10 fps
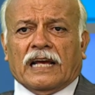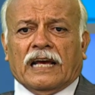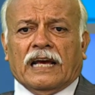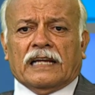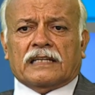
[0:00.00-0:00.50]

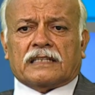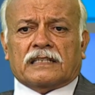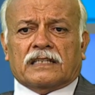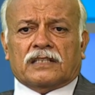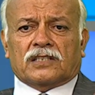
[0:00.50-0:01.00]
and
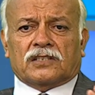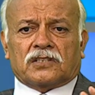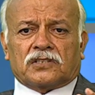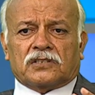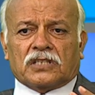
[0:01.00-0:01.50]

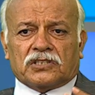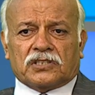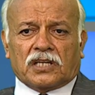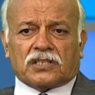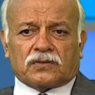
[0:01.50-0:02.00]
the
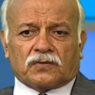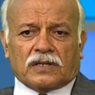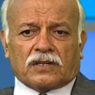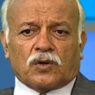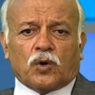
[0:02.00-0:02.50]
Sikhs
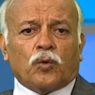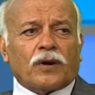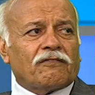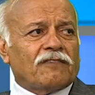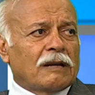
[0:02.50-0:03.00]
were
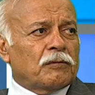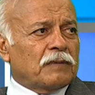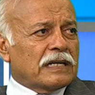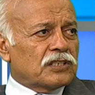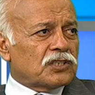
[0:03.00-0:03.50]
overwhelmed
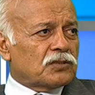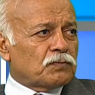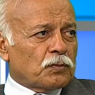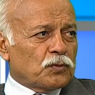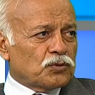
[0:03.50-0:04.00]
by this
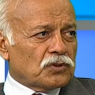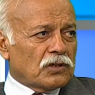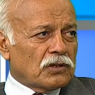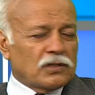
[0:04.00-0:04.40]
proposal,